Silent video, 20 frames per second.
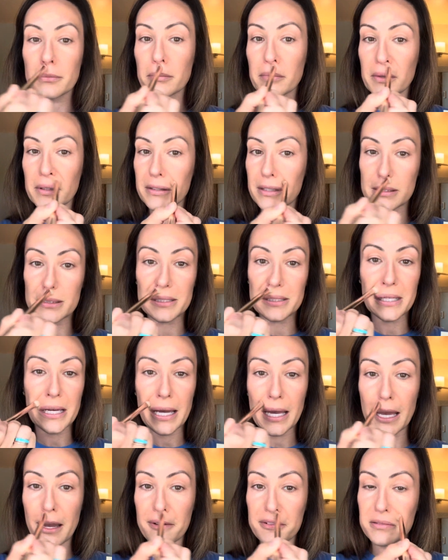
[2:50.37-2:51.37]
It does not
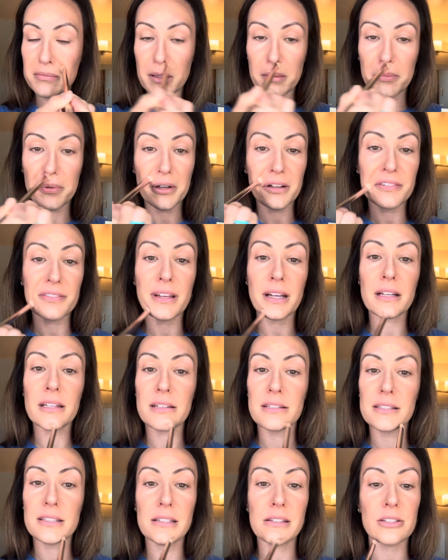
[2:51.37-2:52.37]
have to be perfect
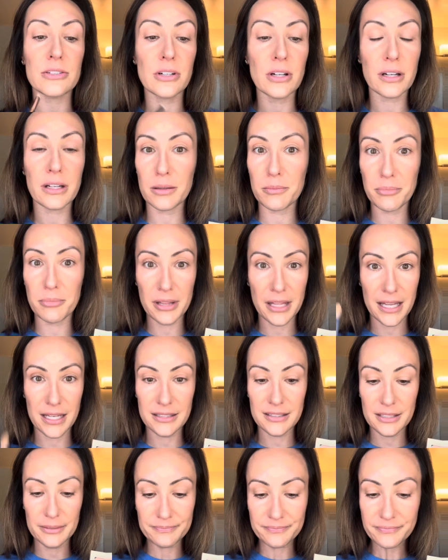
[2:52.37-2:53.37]
because these are all gonna
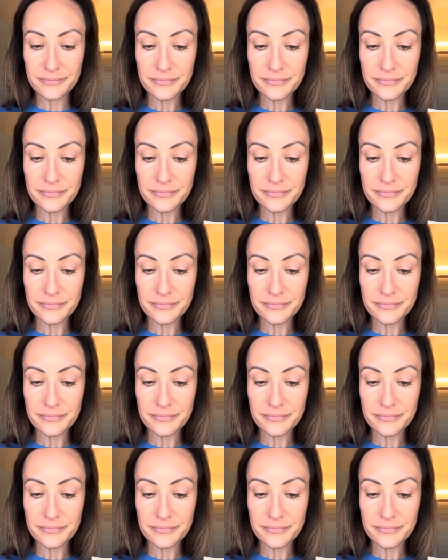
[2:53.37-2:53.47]
blend.